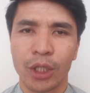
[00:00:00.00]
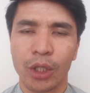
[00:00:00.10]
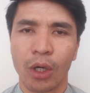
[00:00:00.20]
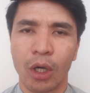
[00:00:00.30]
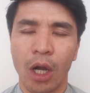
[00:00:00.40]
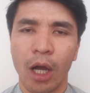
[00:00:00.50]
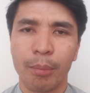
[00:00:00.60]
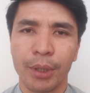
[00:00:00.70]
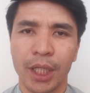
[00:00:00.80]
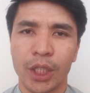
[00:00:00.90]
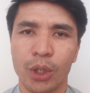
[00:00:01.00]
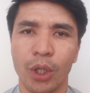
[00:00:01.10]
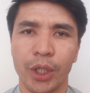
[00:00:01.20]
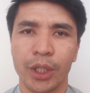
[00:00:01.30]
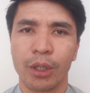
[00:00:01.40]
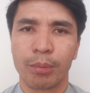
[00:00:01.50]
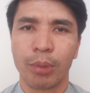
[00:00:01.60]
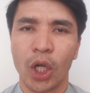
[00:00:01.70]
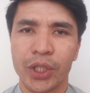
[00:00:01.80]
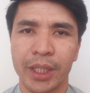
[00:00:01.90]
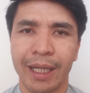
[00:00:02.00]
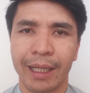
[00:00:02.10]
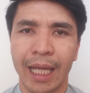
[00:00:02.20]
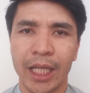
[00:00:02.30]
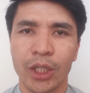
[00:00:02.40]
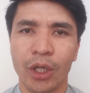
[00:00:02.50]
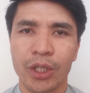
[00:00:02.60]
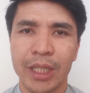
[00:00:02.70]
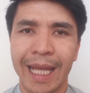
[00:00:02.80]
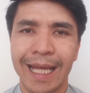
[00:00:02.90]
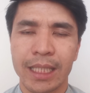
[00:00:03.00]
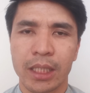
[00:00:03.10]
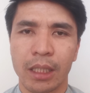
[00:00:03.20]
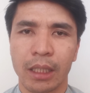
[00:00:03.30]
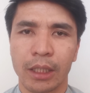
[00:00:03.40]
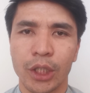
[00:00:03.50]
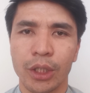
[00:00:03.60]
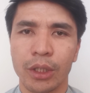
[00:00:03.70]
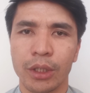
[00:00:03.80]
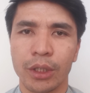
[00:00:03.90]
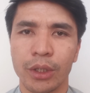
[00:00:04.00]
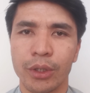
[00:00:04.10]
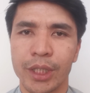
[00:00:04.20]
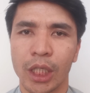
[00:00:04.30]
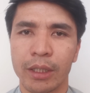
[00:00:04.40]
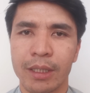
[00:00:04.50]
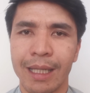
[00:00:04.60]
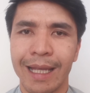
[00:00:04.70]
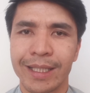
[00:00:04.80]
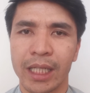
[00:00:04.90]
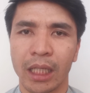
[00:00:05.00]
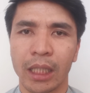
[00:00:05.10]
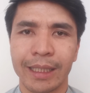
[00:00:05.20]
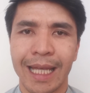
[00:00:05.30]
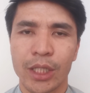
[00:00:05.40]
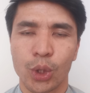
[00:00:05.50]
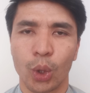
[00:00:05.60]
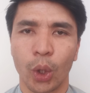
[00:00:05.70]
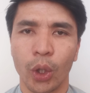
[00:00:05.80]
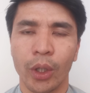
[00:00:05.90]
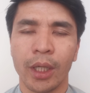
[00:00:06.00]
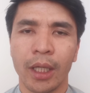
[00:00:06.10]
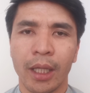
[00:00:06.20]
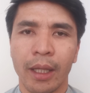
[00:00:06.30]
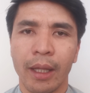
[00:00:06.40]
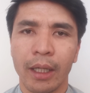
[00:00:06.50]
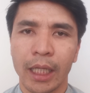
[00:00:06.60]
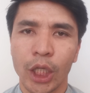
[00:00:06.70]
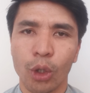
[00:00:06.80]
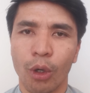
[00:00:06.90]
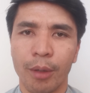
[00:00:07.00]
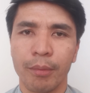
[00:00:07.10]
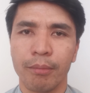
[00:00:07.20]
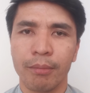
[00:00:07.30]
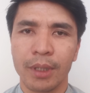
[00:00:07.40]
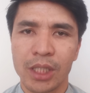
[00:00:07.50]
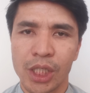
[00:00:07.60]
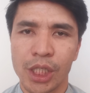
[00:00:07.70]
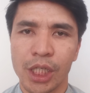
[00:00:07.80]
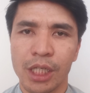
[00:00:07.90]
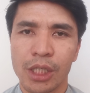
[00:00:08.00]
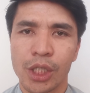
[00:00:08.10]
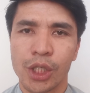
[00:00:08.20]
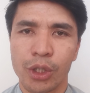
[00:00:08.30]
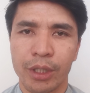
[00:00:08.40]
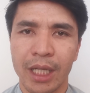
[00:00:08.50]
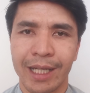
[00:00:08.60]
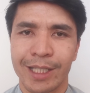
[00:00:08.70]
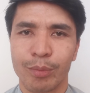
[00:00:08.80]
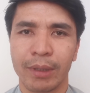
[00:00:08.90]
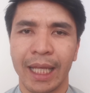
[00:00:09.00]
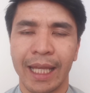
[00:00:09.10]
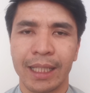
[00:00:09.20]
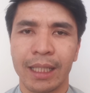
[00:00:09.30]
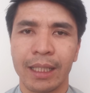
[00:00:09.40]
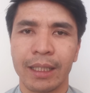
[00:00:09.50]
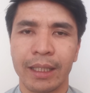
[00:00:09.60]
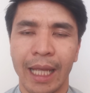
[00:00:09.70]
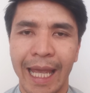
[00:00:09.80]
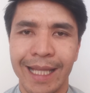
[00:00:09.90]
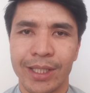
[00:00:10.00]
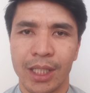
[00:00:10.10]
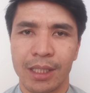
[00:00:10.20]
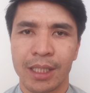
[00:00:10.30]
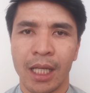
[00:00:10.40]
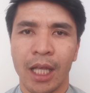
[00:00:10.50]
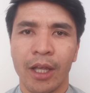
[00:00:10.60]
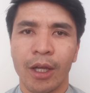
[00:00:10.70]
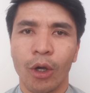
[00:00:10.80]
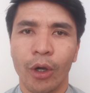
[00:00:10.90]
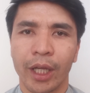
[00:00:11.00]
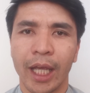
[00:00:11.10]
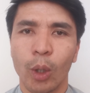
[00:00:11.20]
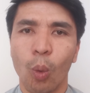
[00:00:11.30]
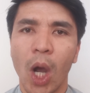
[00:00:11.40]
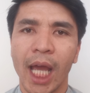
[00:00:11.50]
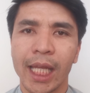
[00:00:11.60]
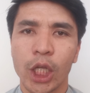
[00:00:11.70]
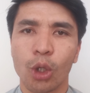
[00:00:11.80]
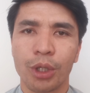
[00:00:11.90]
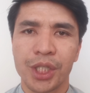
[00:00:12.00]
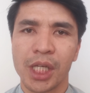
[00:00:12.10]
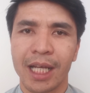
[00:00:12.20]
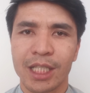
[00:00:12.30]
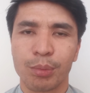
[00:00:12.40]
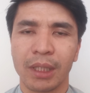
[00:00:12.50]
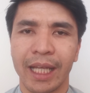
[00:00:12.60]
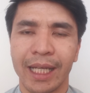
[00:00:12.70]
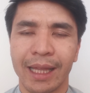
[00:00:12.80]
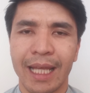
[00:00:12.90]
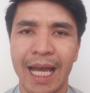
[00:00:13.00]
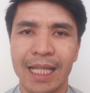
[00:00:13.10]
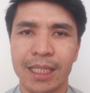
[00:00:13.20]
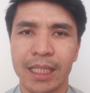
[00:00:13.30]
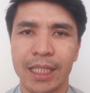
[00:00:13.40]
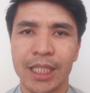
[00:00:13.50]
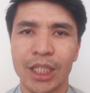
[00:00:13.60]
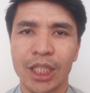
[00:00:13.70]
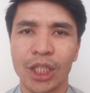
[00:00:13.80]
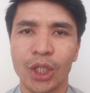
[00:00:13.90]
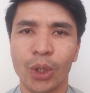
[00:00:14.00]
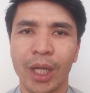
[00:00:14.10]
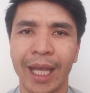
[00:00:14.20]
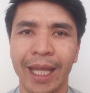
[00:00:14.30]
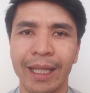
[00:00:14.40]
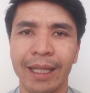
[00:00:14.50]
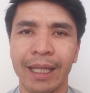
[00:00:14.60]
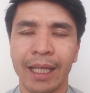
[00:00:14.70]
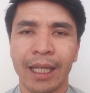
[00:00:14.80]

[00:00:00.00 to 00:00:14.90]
your opponent or your partner cannot answer using a single yes or no. He or she should explain the answers. Okay, while he or she explaining the answers, you can